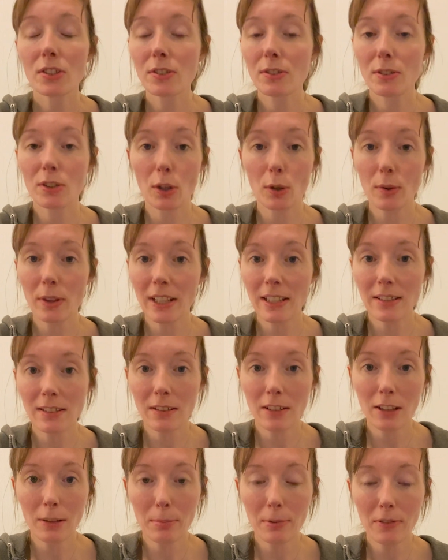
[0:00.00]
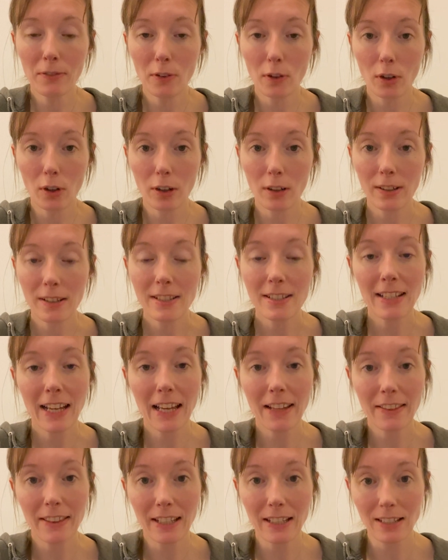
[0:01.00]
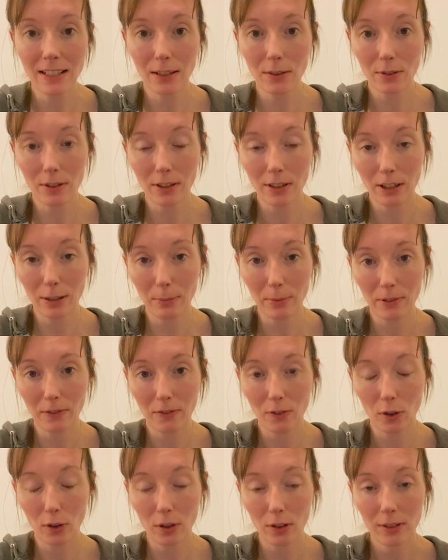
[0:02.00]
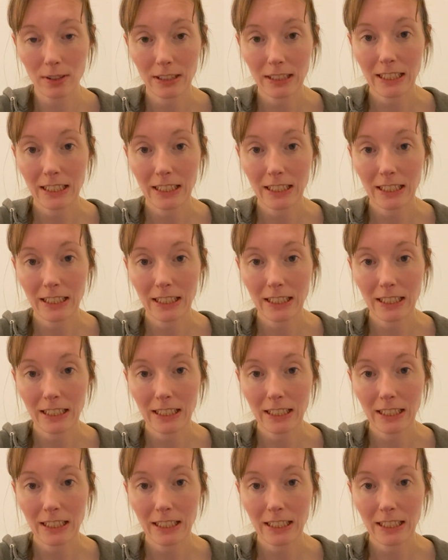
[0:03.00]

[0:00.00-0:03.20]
do things the night before, set things out the night before.